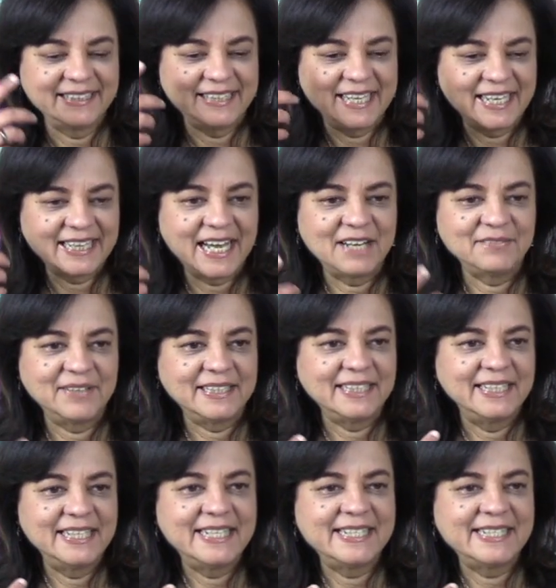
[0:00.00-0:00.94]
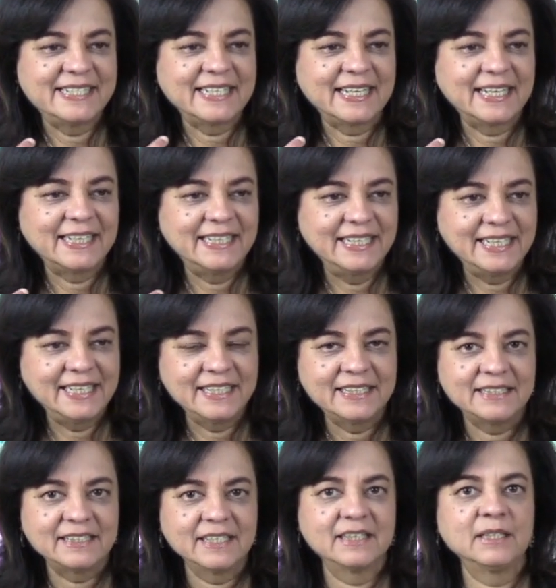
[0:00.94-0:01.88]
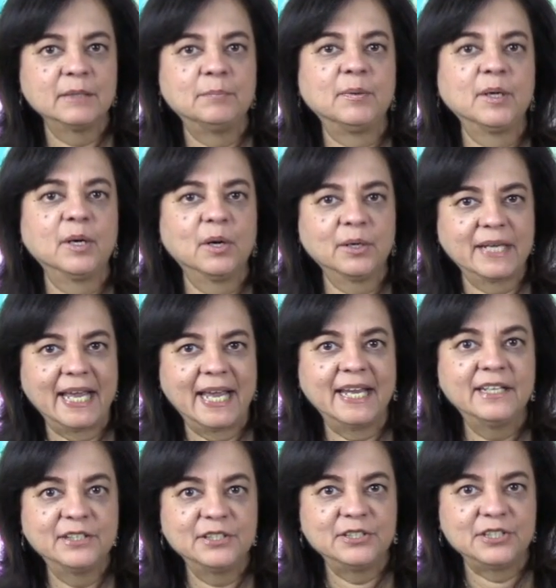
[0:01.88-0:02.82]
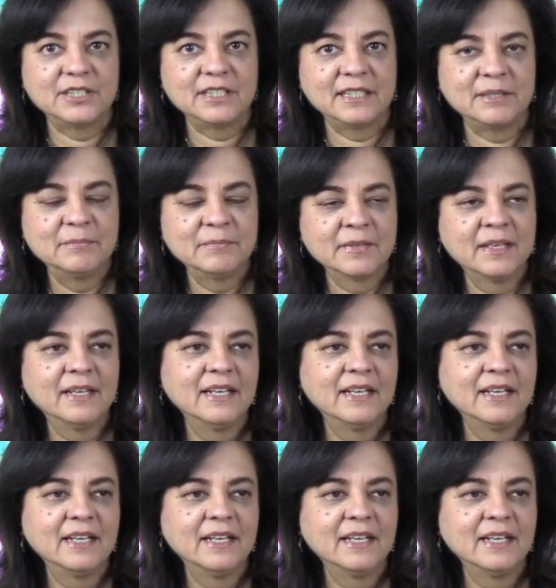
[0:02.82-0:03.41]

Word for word: they'll have at least cleared the block energy.